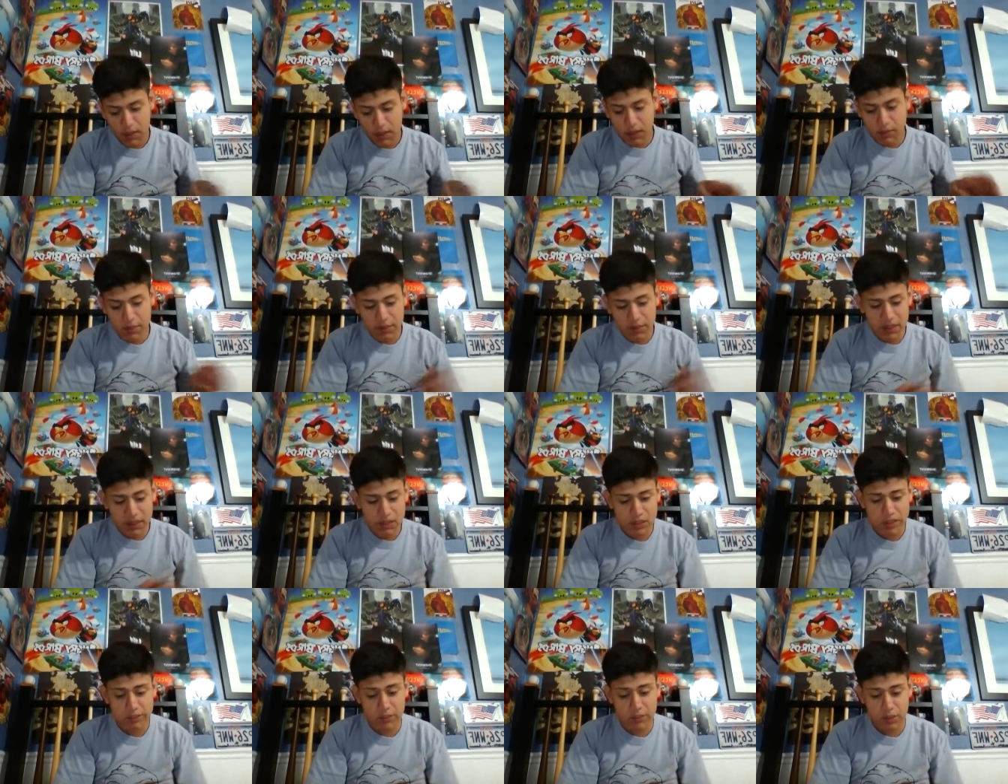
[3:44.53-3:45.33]
Let me make
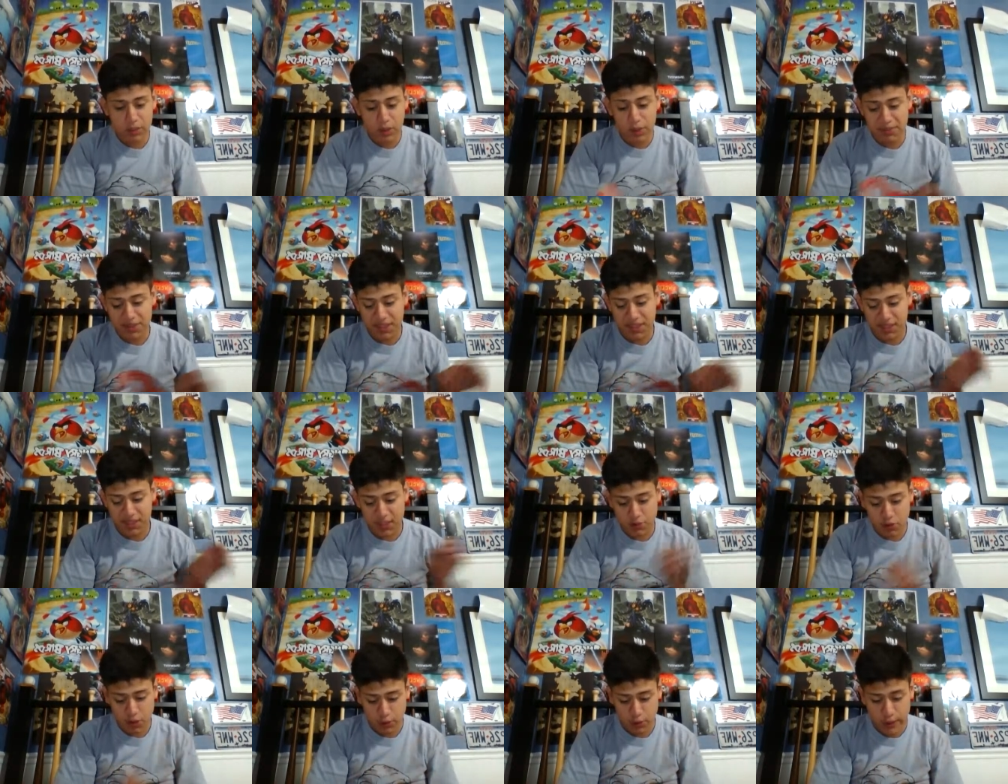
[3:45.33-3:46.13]
sure I'm, I'm saying
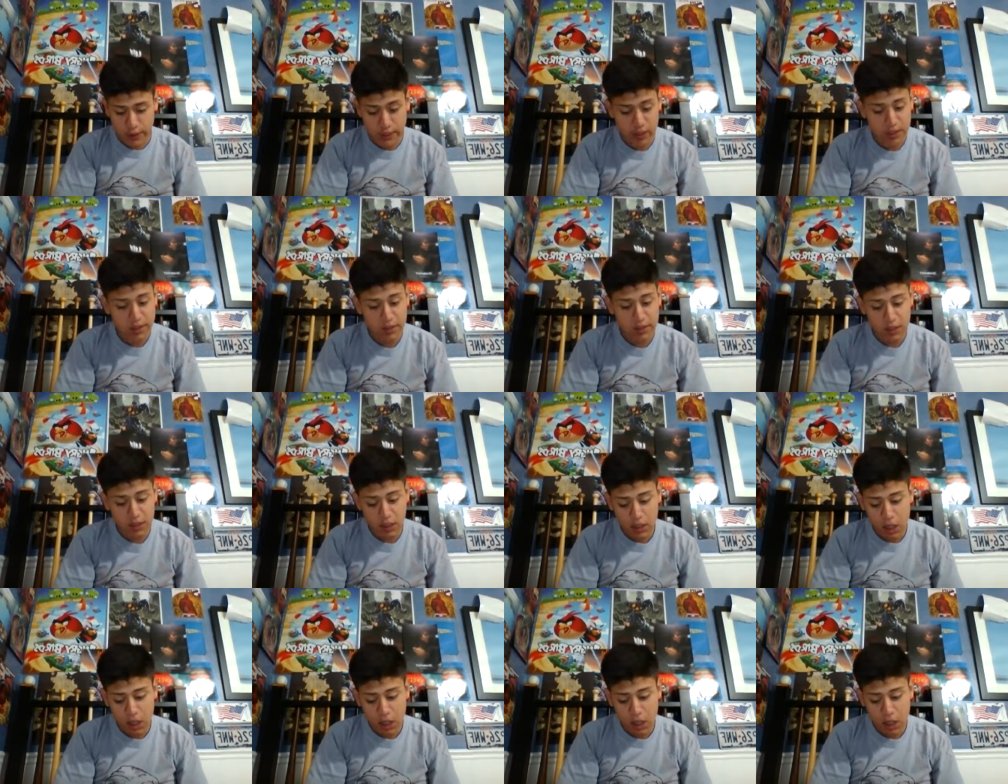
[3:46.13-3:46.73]
this one correctly.